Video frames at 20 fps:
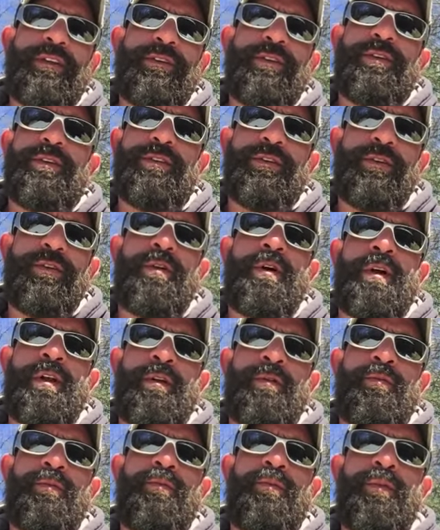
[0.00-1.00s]
you're on
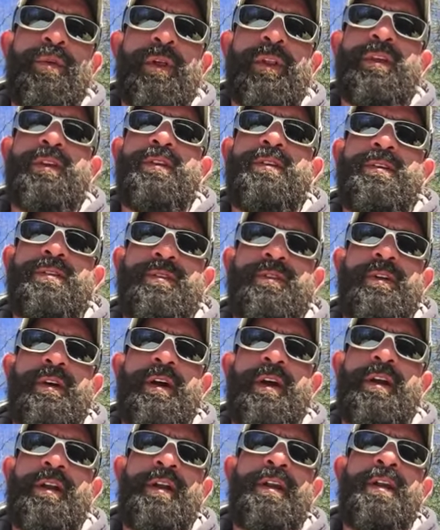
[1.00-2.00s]
a really good
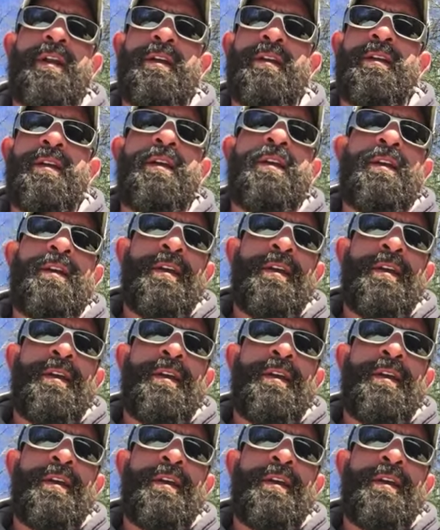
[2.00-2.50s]
start and